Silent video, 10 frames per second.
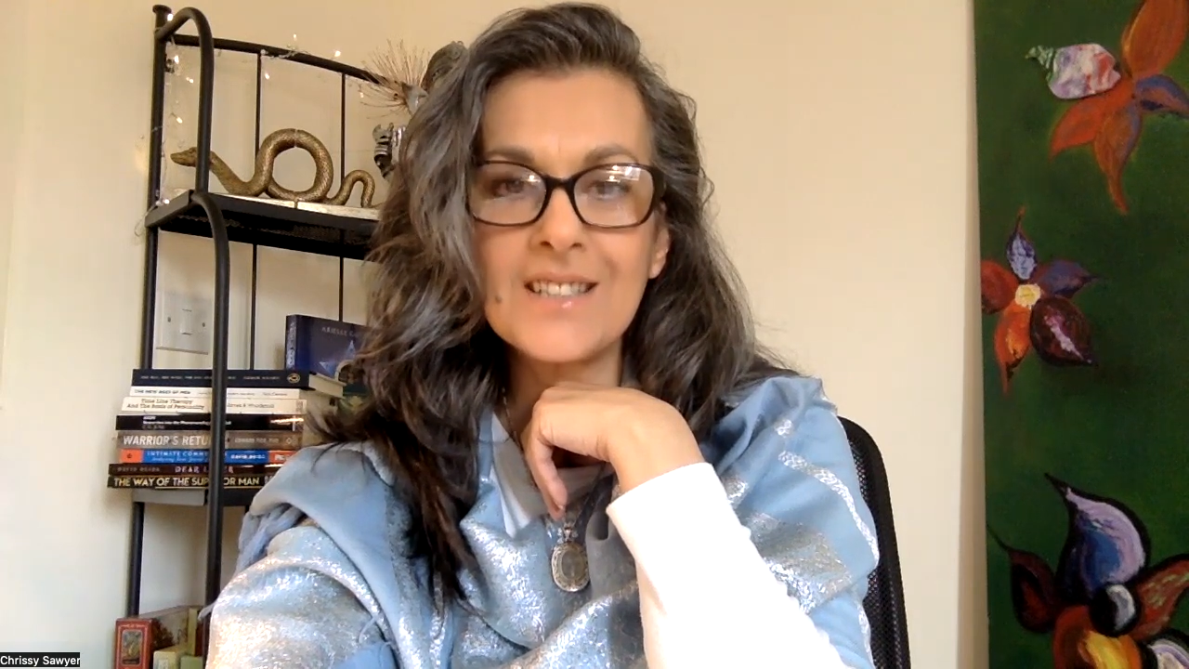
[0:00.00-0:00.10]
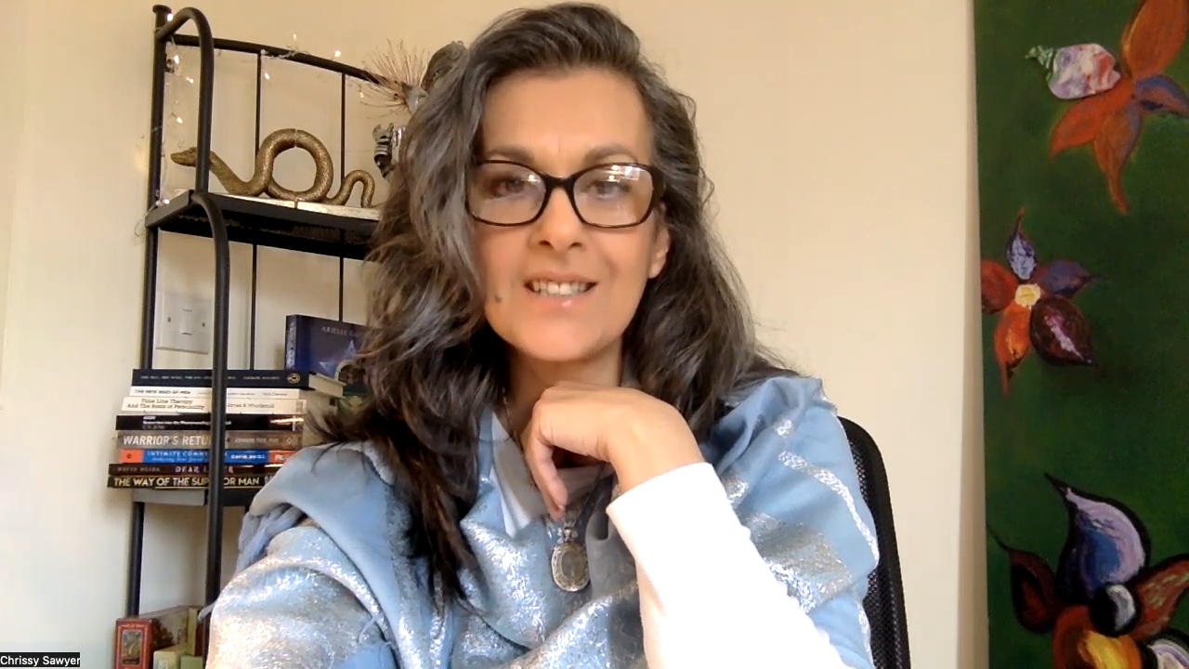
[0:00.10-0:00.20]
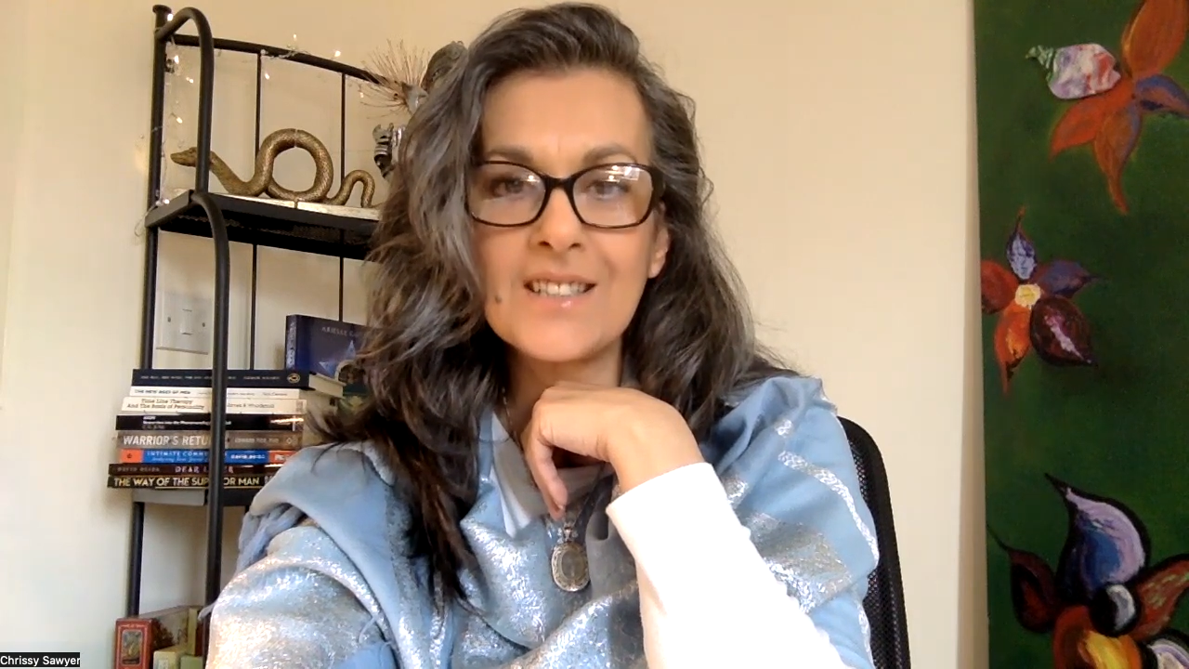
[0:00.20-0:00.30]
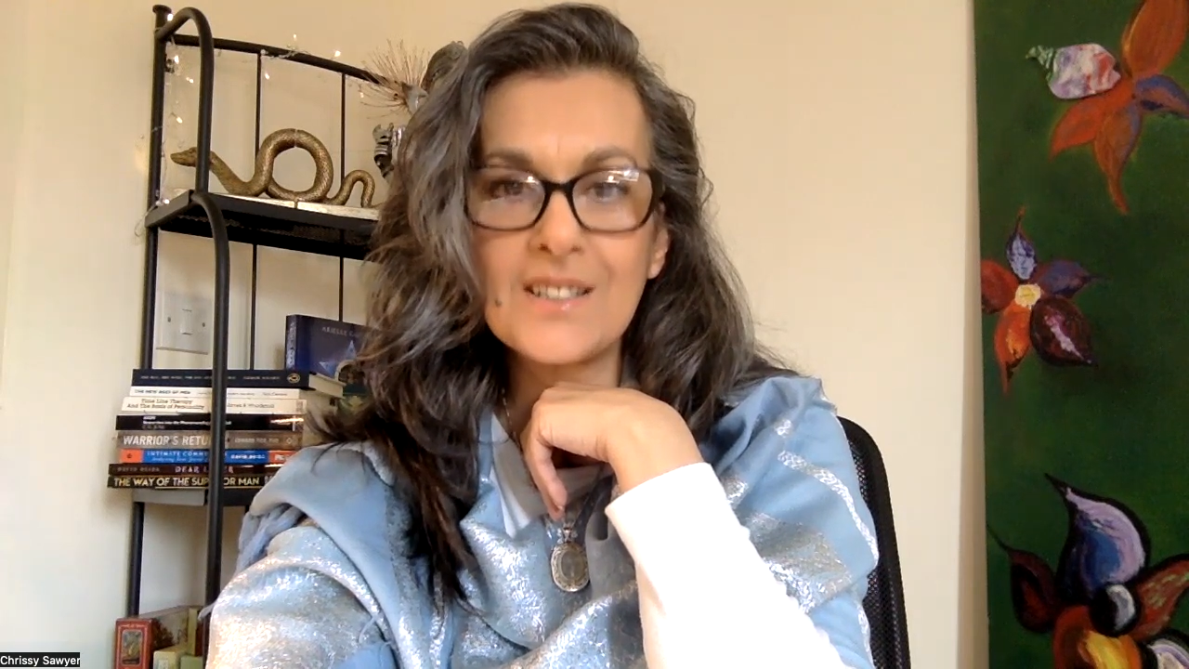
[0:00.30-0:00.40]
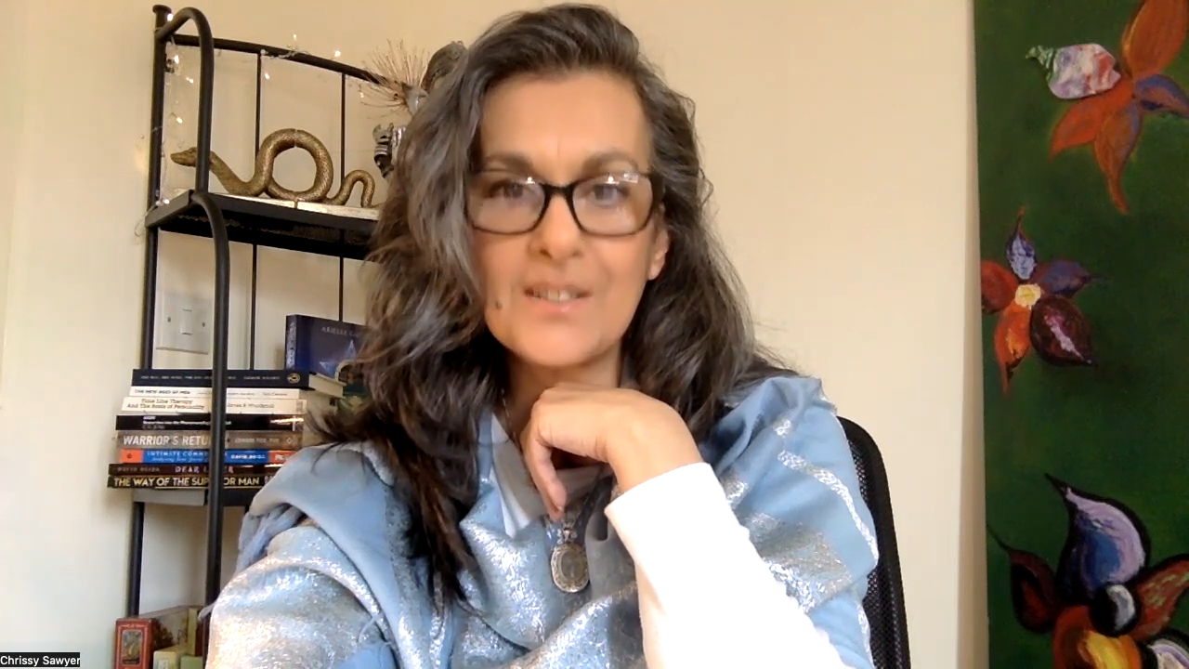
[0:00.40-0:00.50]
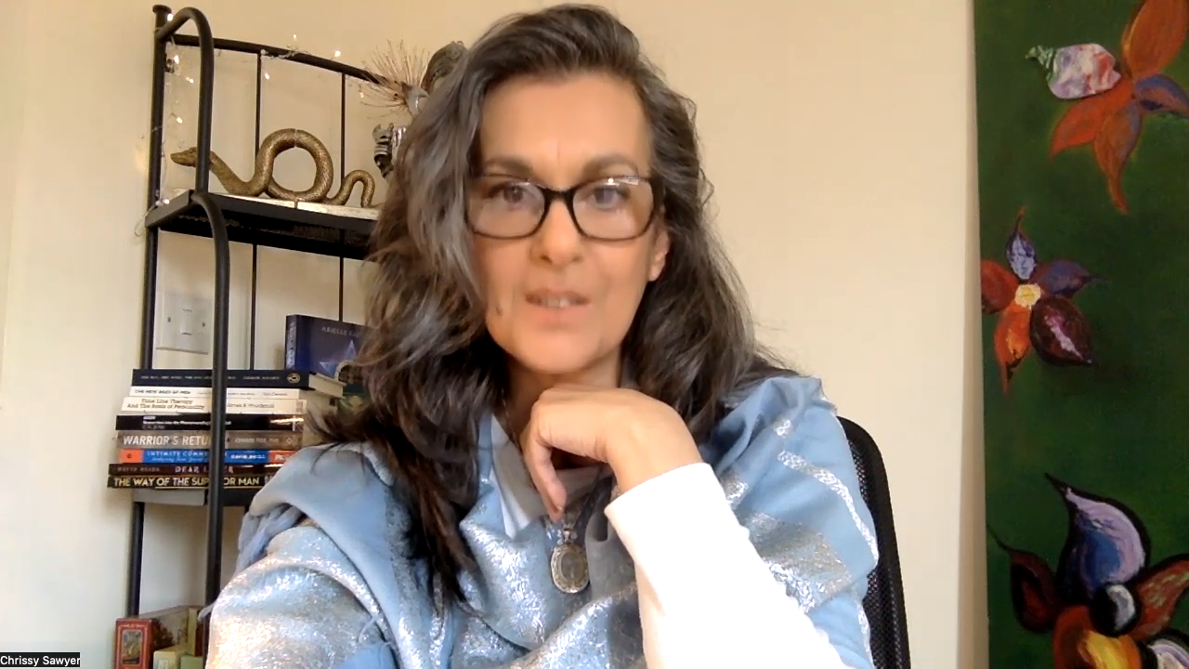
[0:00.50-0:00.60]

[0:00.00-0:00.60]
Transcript: into